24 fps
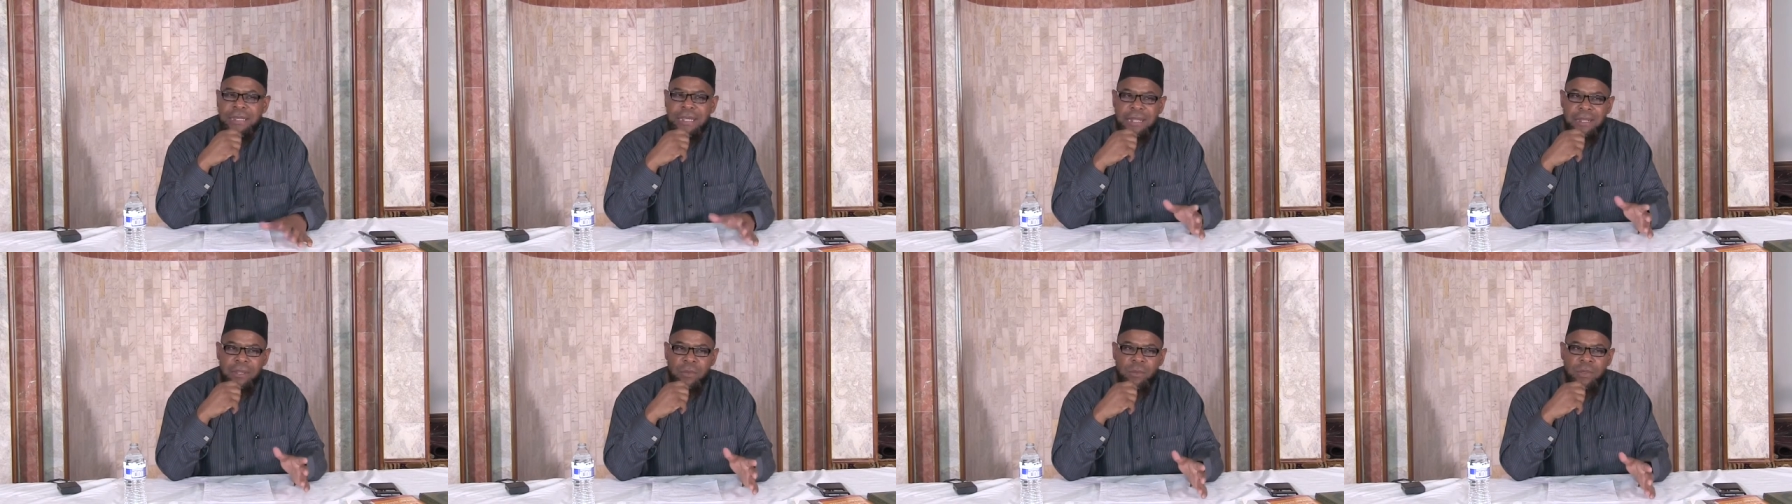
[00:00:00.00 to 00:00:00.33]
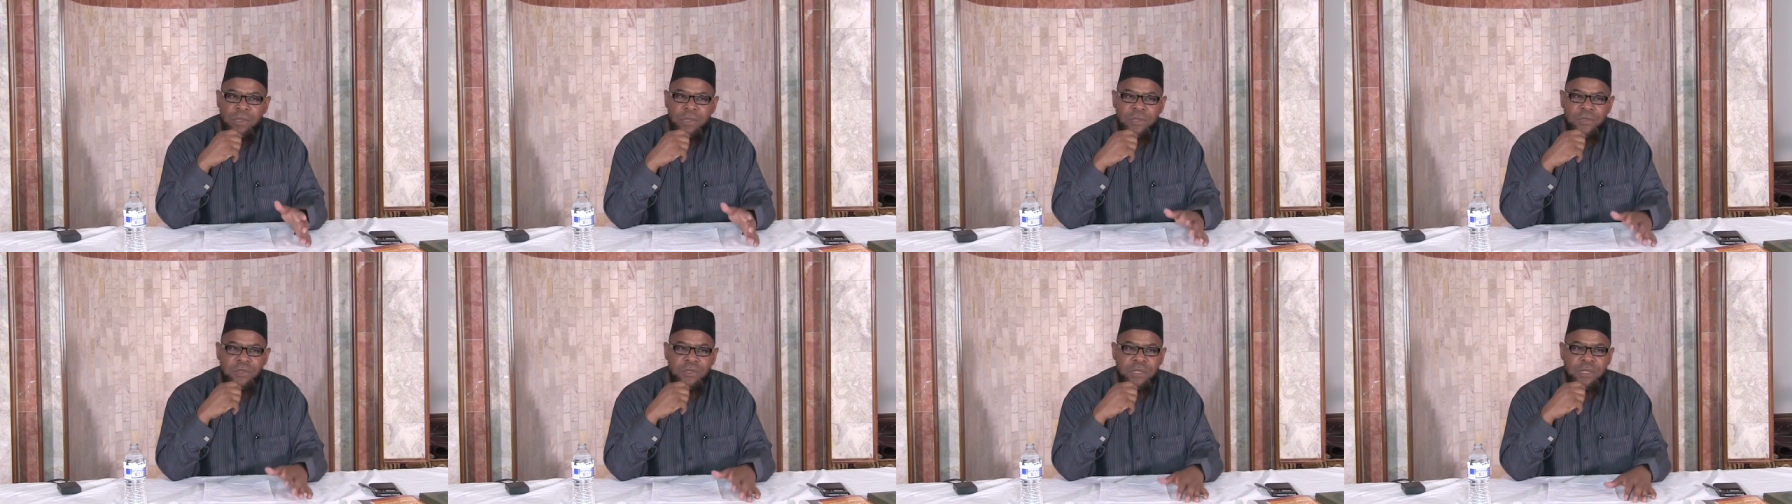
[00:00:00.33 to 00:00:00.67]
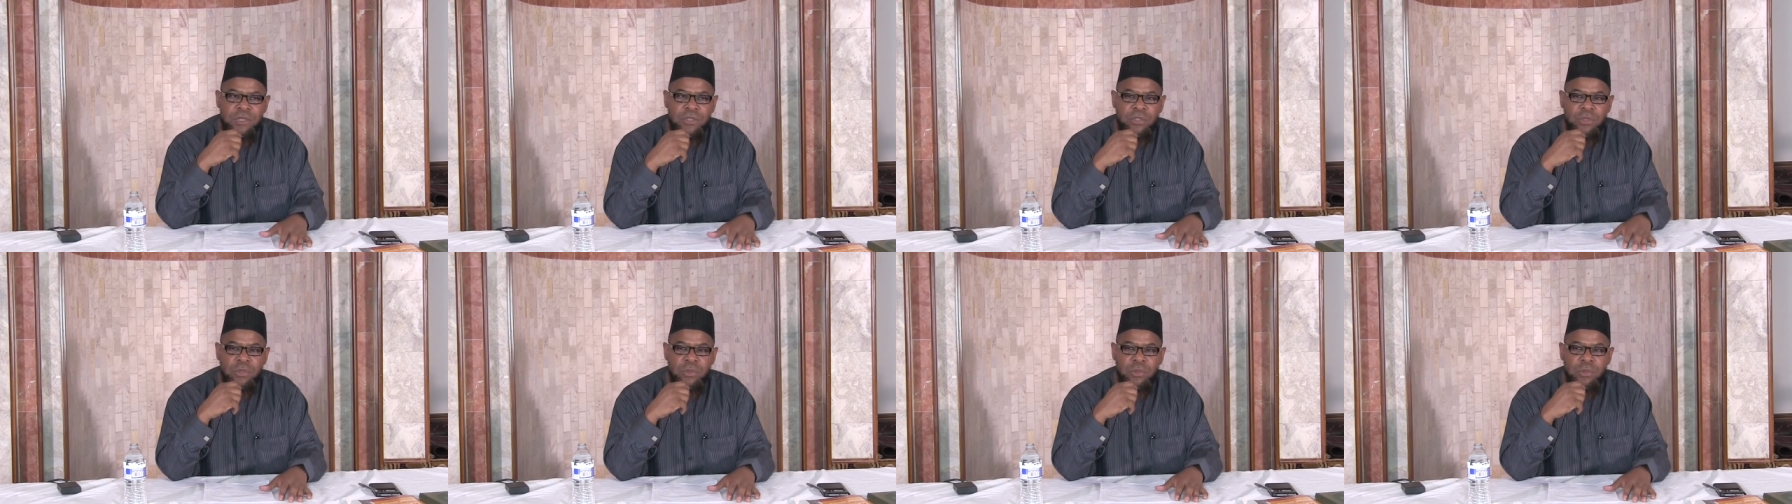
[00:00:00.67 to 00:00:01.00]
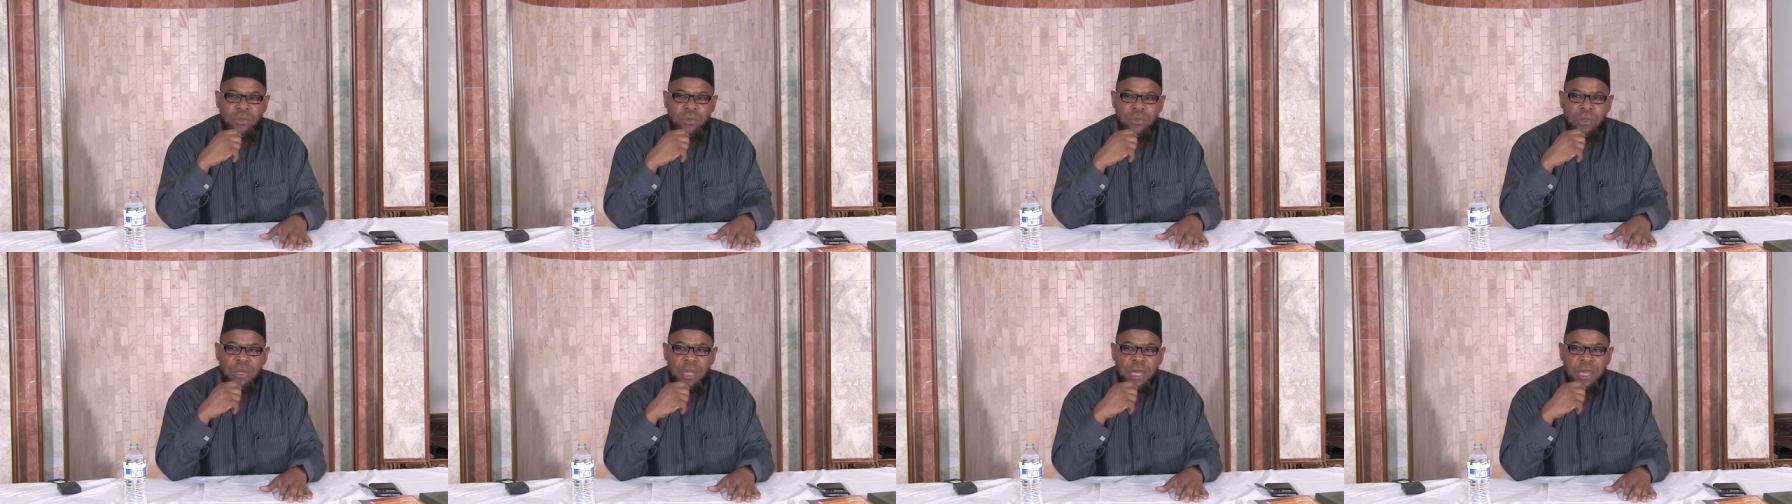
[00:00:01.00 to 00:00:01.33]
dealing with this
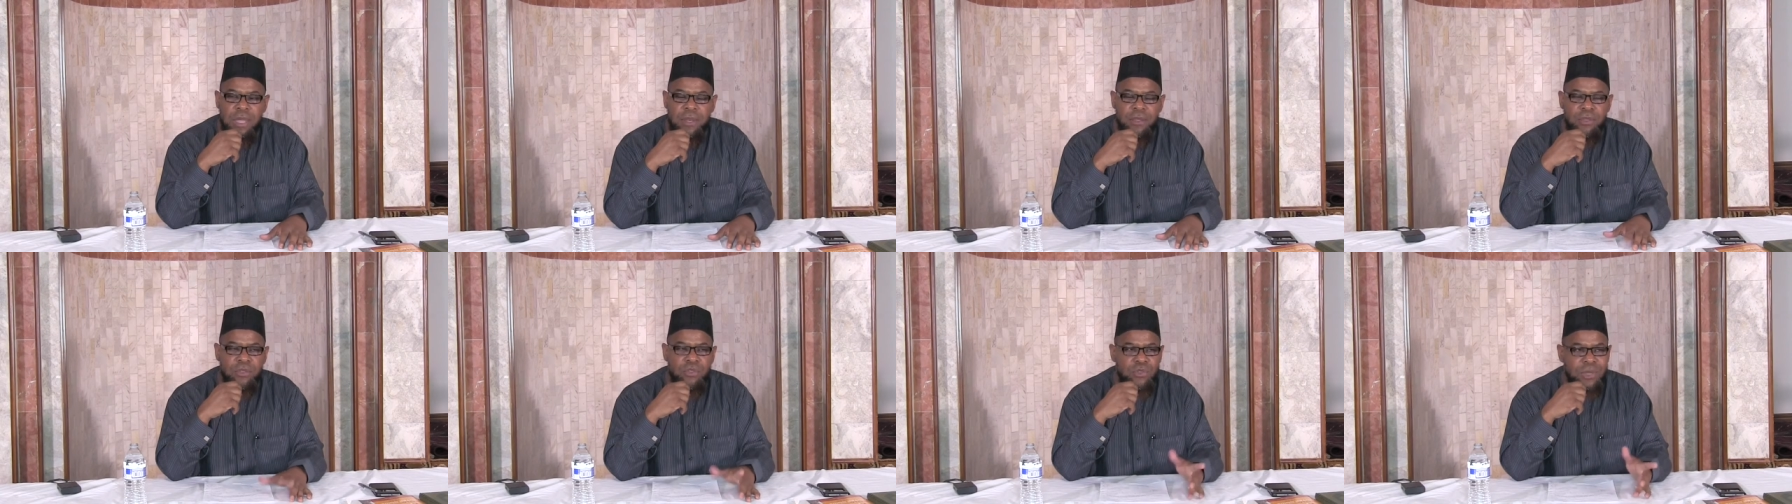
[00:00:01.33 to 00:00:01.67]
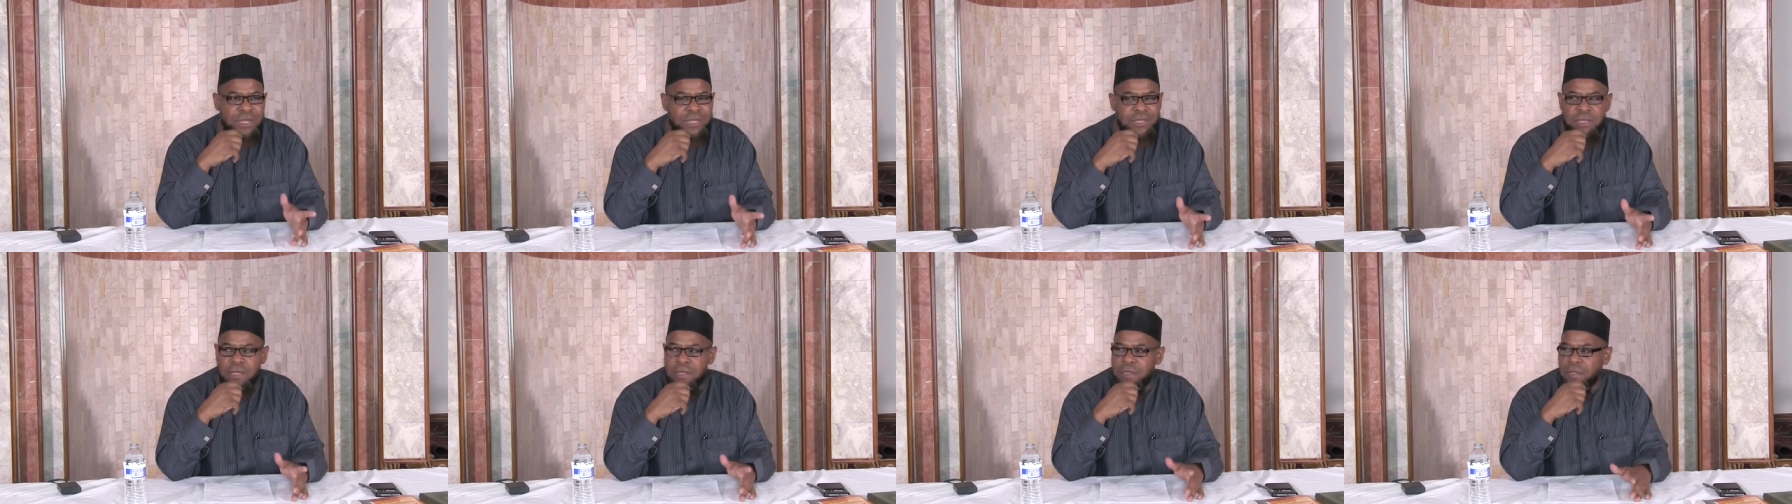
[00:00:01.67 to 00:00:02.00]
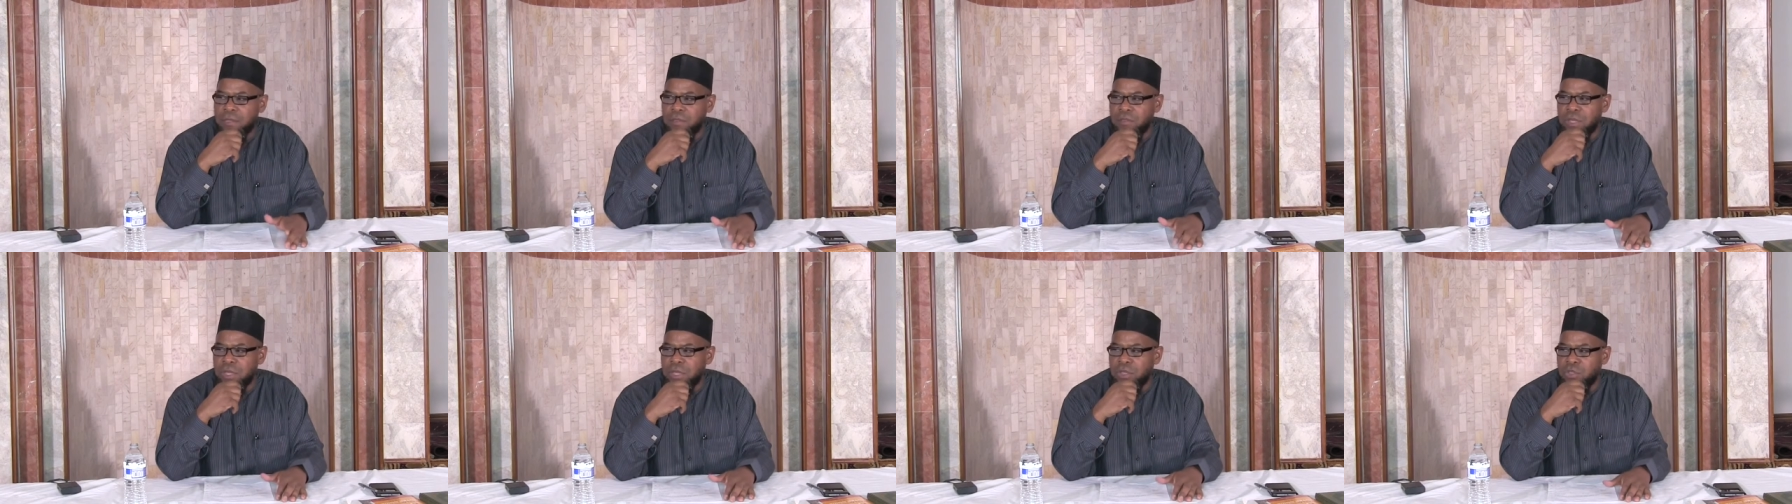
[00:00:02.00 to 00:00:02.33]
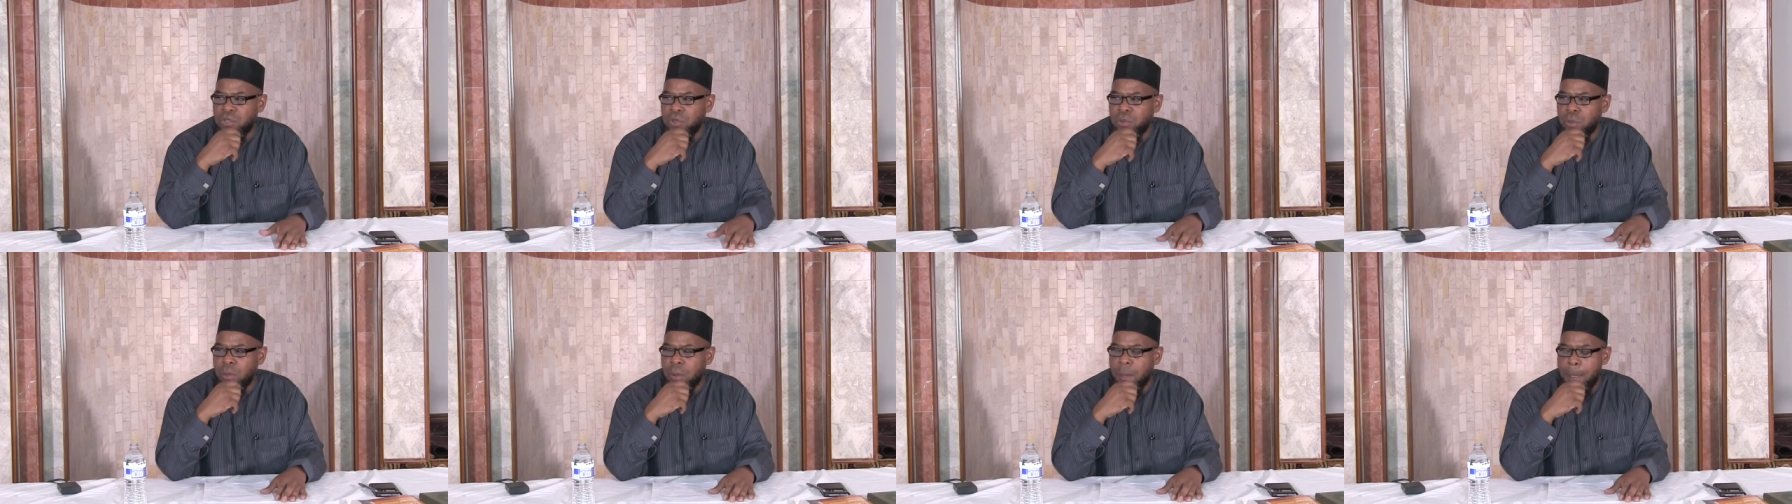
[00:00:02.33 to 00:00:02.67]
issue and addressing this
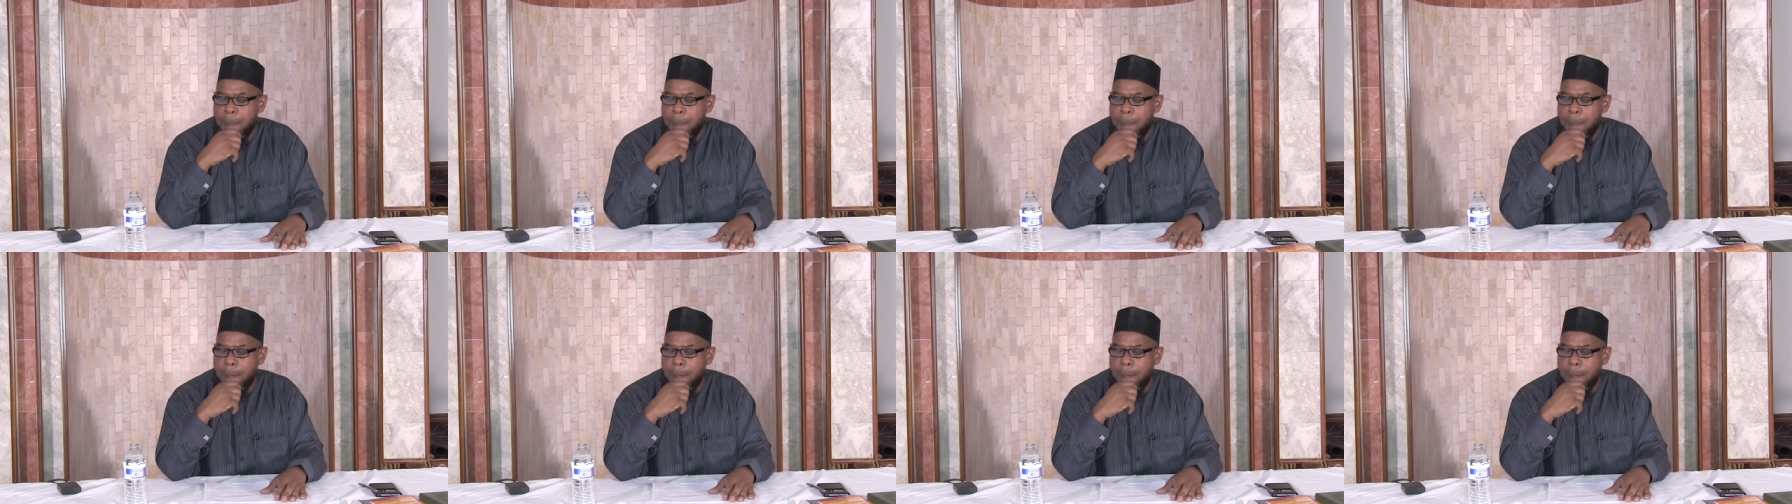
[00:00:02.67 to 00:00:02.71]
issue.